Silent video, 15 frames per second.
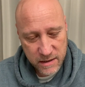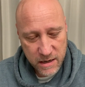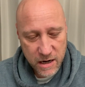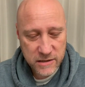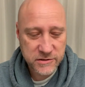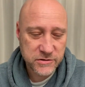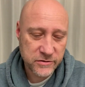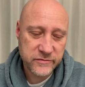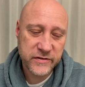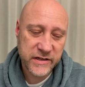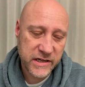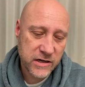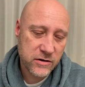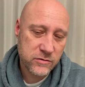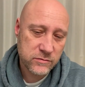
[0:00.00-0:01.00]
I'll do a
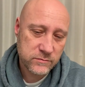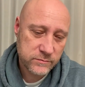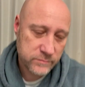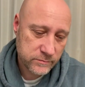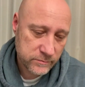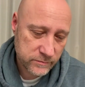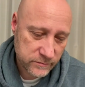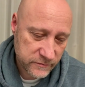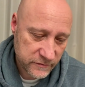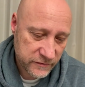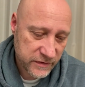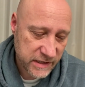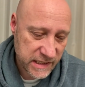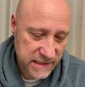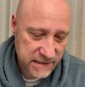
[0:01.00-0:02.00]
video
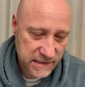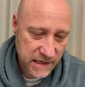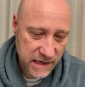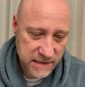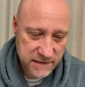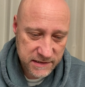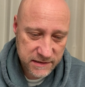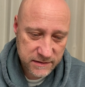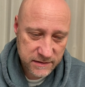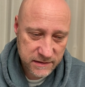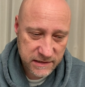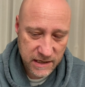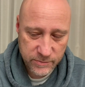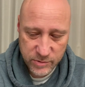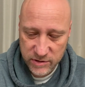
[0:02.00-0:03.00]
for these guys
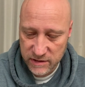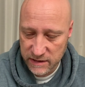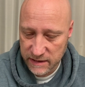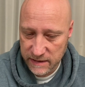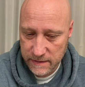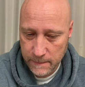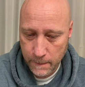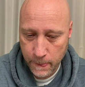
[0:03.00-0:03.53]
separately.